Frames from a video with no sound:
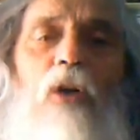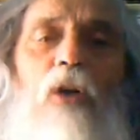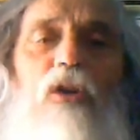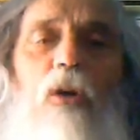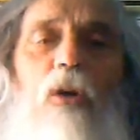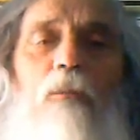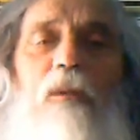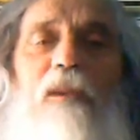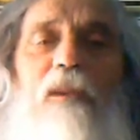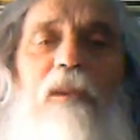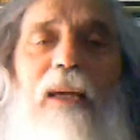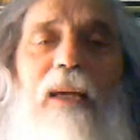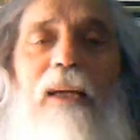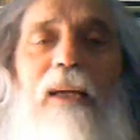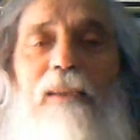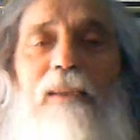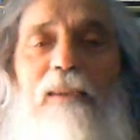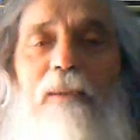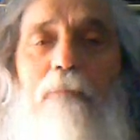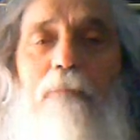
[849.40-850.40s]
But uh,
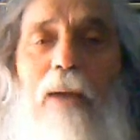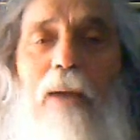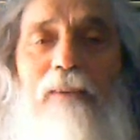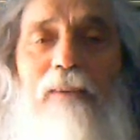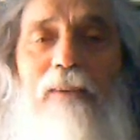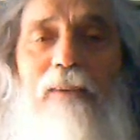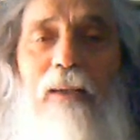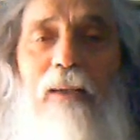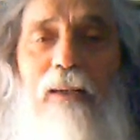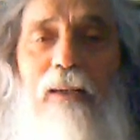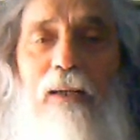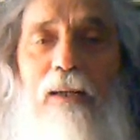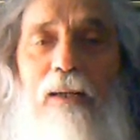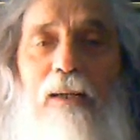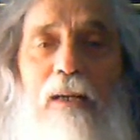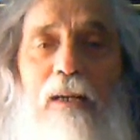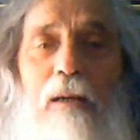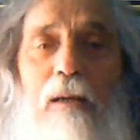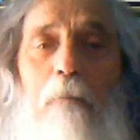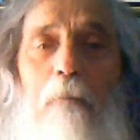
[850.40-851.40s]
we have
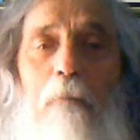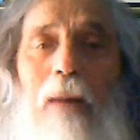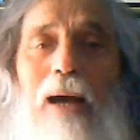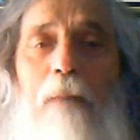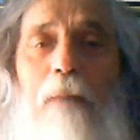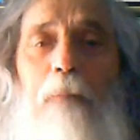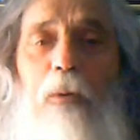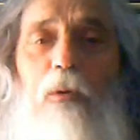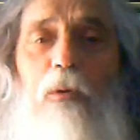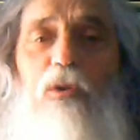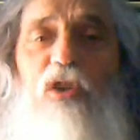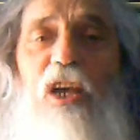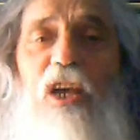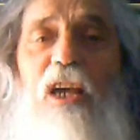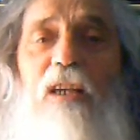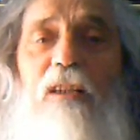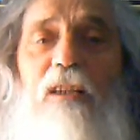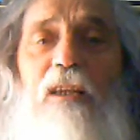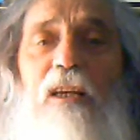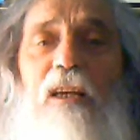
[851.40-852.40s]
not
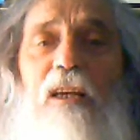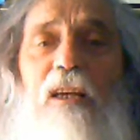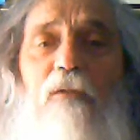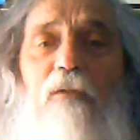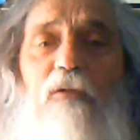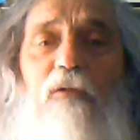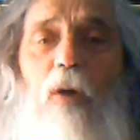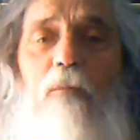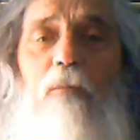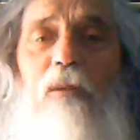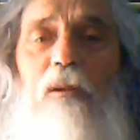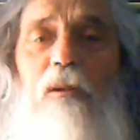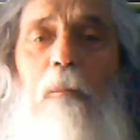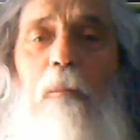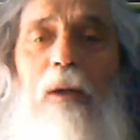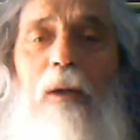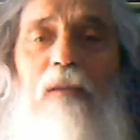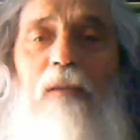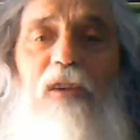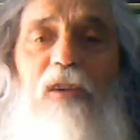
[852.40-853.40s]
obtained the matter
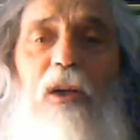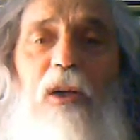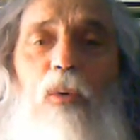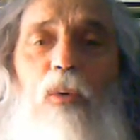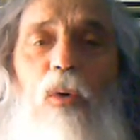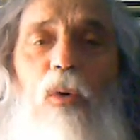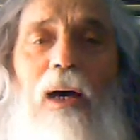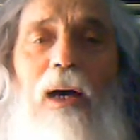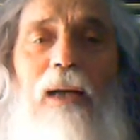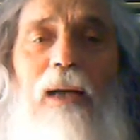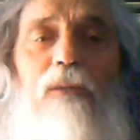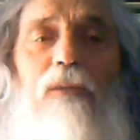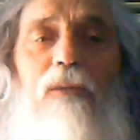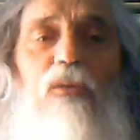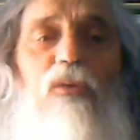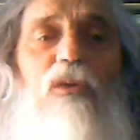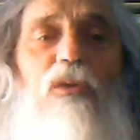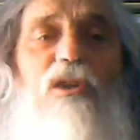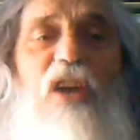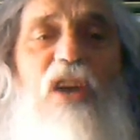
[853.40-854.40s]
by
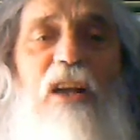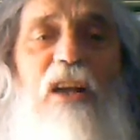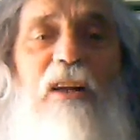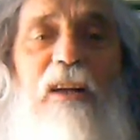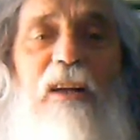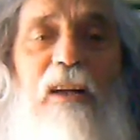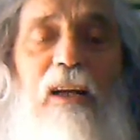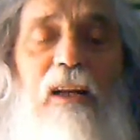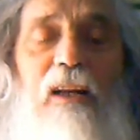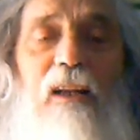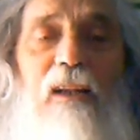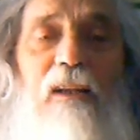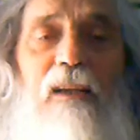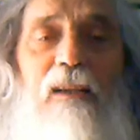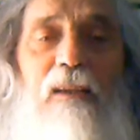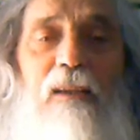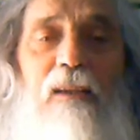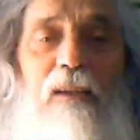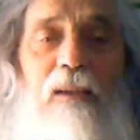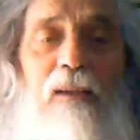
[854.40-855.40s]
proceeding from the
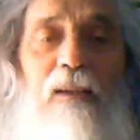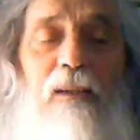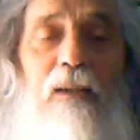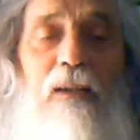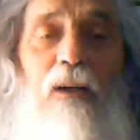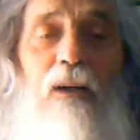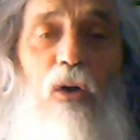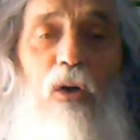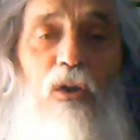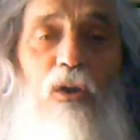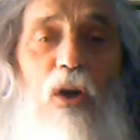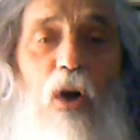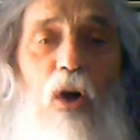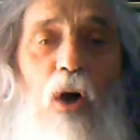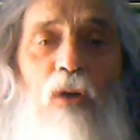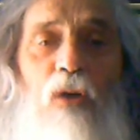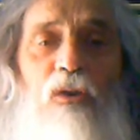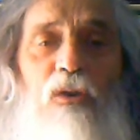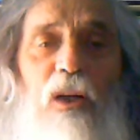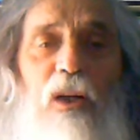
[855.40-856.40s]

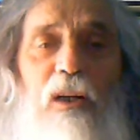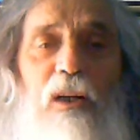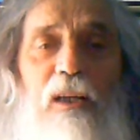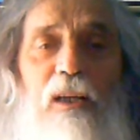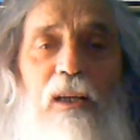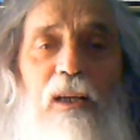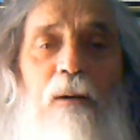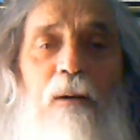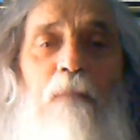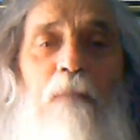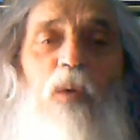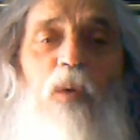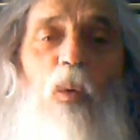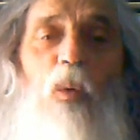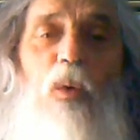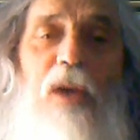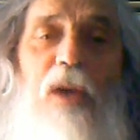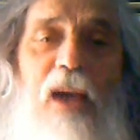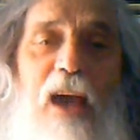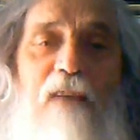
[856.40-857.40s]
particular to the
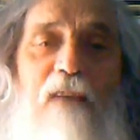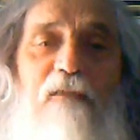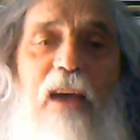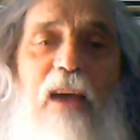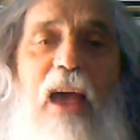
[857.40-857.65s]
general.